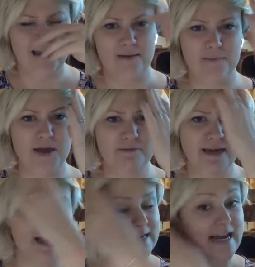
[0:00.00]

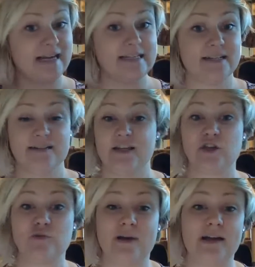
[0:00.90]
maybe any ideas that
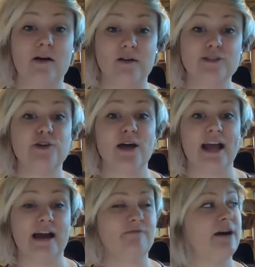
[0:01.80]
you might also
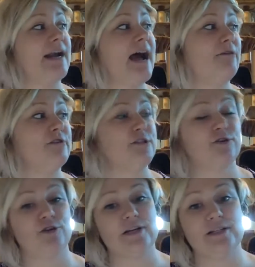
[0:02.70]
have on how to
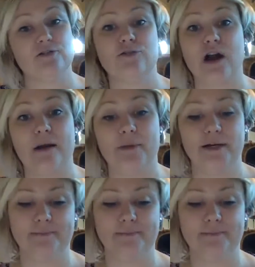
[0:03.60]
decrease drama.